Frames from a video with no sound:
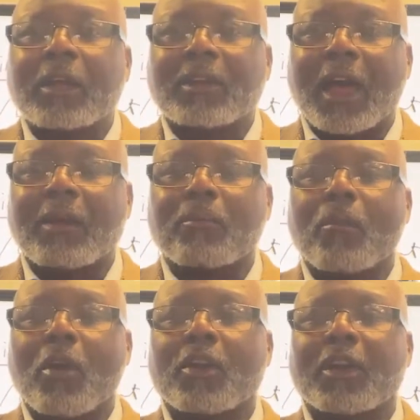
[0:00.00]
type
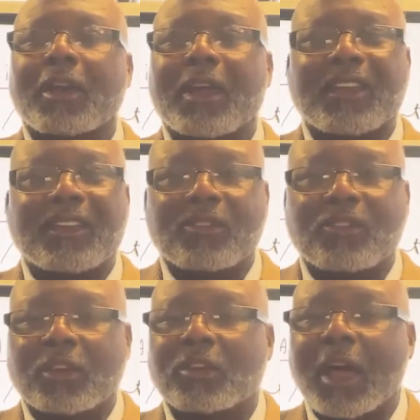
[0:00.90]
market, and you're
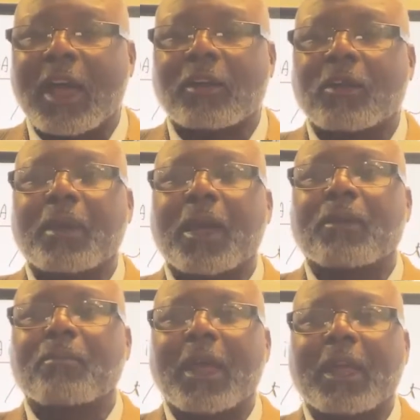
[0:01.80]
just not going to be
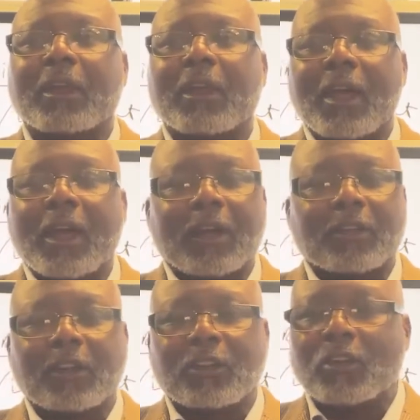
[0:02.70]
able to make it. I
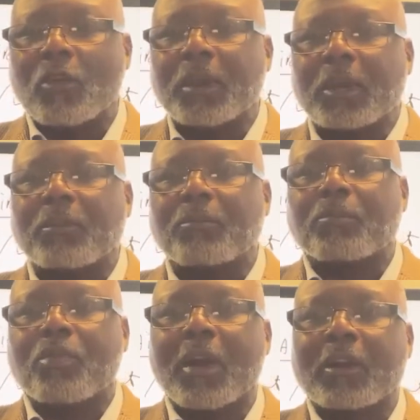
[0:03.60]
see so many
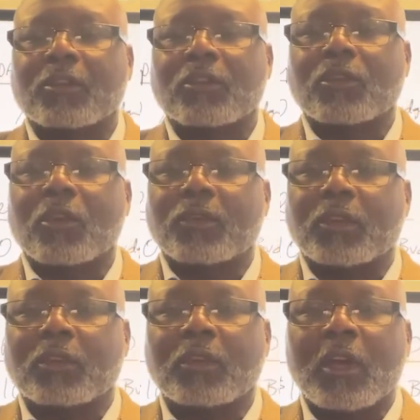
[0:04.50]
products and
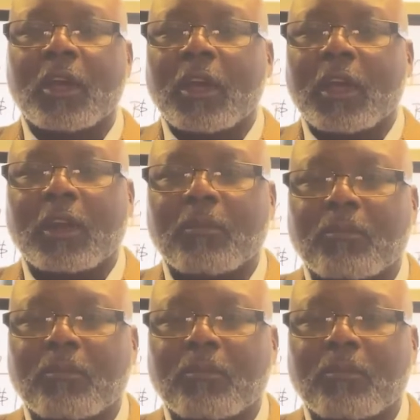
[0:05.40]
services and